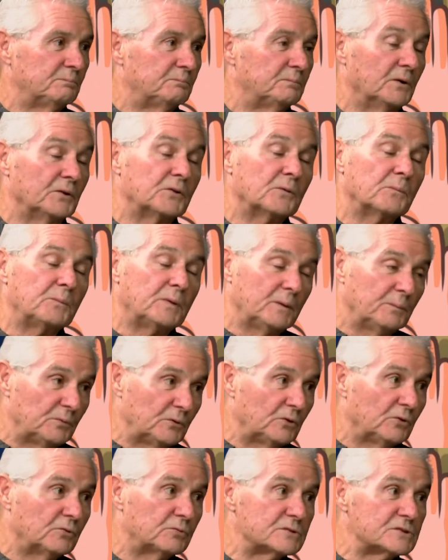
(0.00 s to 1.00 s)
But the
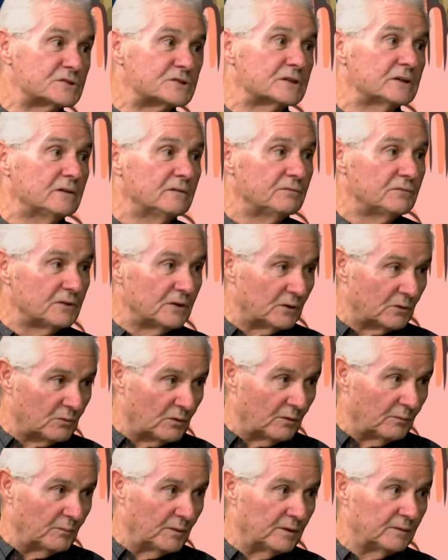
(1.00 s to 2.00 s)
people who receive the
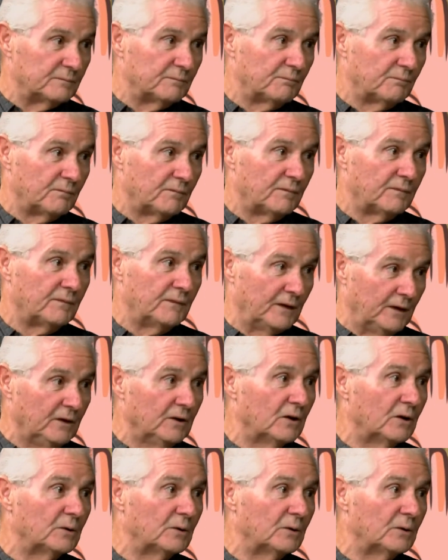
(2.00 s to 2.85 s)
equipment, they know